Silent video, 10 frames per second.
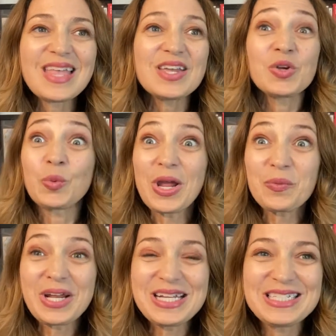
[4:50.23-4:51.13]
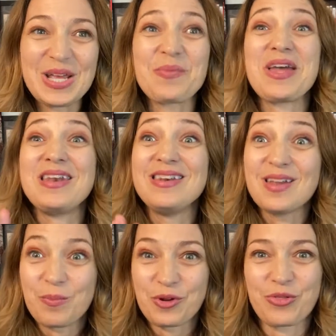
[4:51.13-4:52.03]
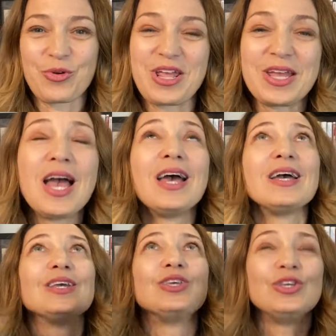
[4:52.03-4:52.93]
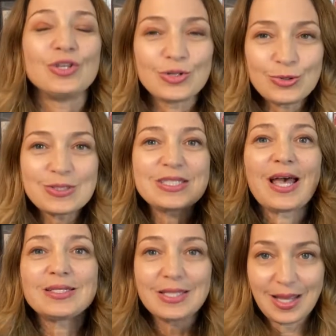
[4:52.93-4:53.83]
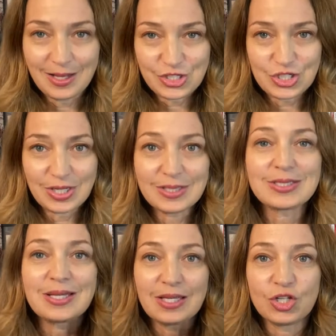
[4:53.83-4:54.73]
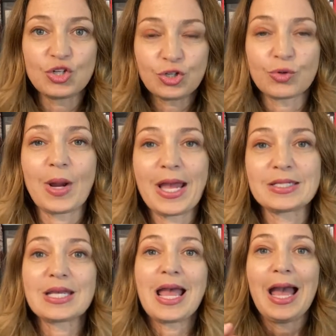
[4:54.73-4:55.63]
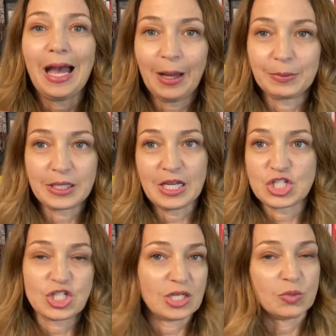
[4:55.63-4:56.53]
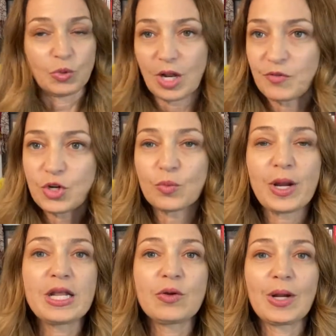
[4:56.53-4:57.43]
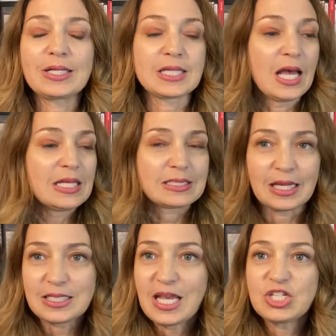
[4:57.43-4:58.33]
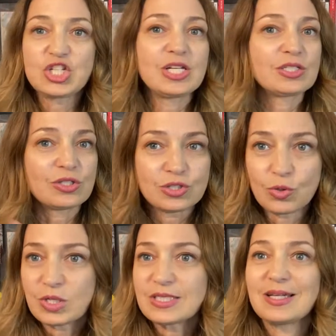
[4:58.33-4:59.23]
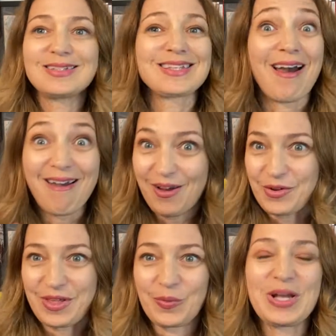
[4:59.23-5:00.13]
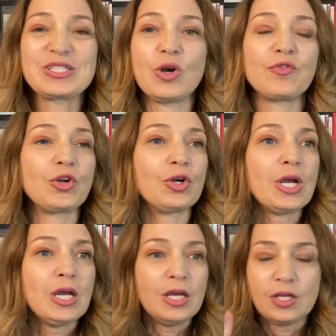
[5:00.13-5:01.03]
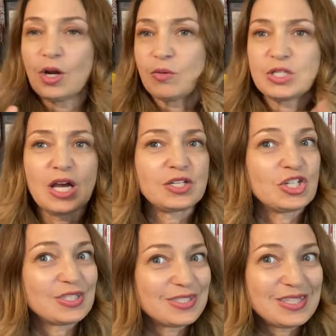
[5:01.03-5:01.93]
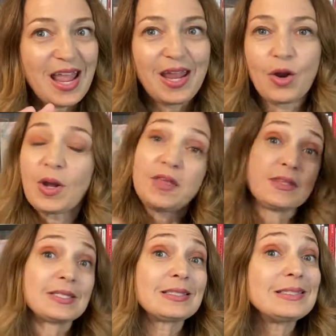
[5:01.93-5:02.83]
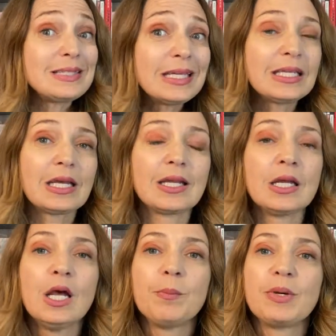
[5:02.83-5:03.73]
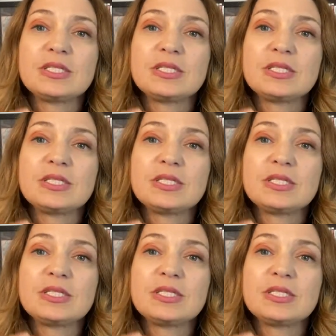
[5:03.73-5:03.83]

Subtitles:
Grant writing tip number 3, use citations in your grant application. Whenever you're writing grants, citations, sources, everything, right? So if you're, not just saying, okay, this is needed, but to